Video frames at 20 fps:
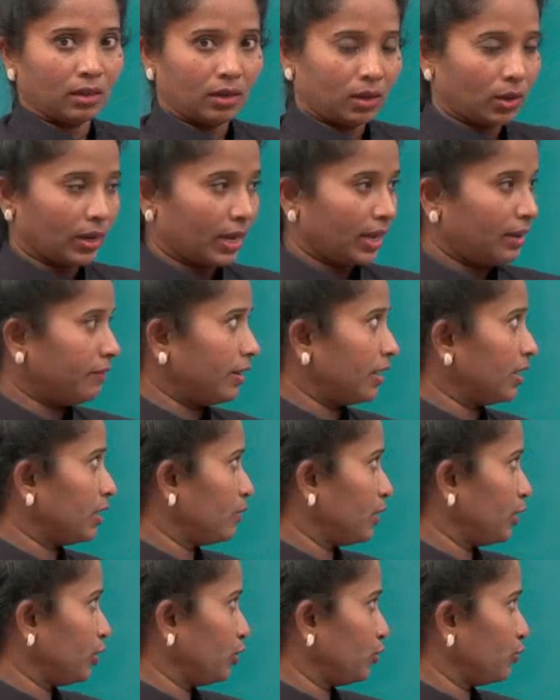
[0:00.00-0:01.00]
Okay,
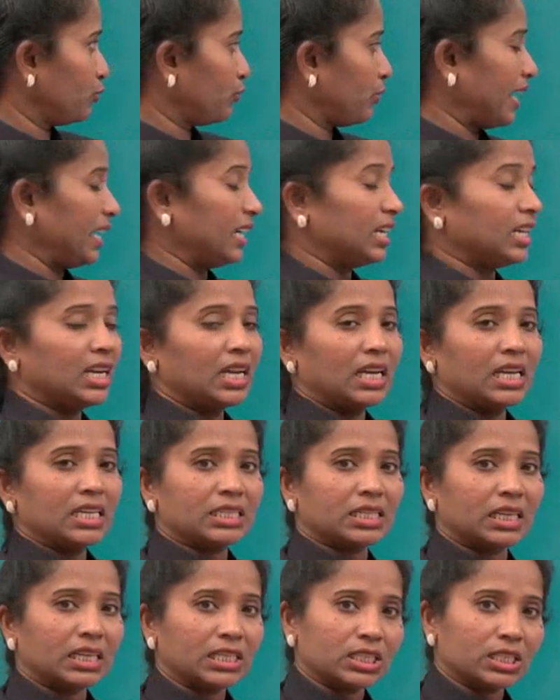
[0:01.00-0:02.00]
whenever you find
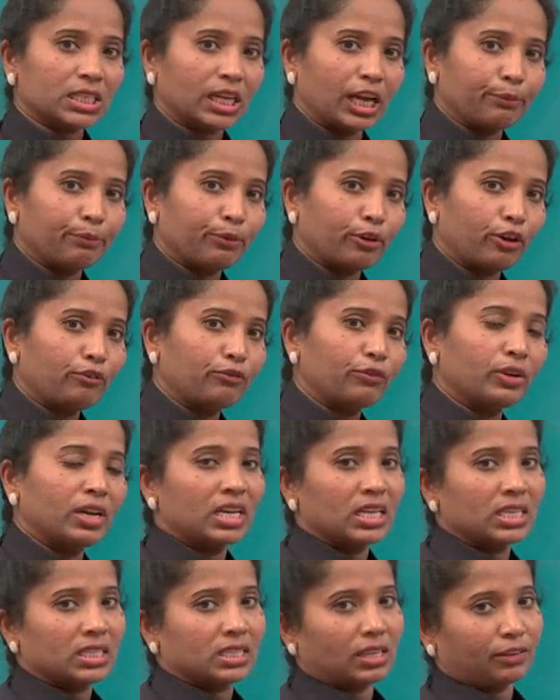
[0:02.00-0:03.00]
such type of
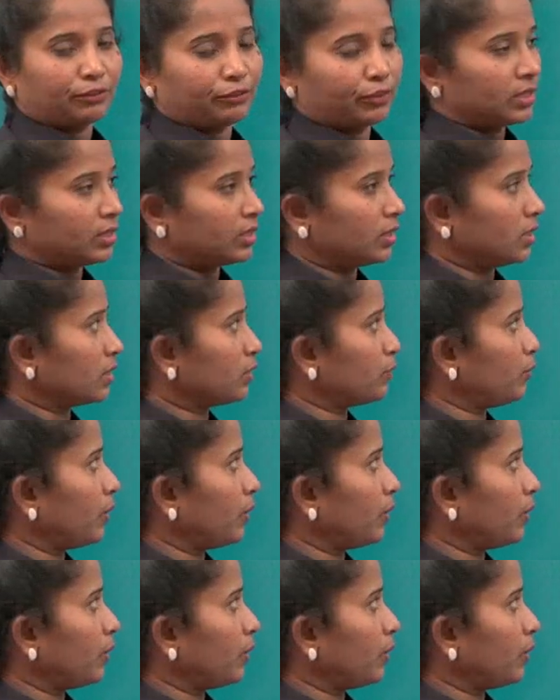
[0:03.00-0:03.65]
suffixes.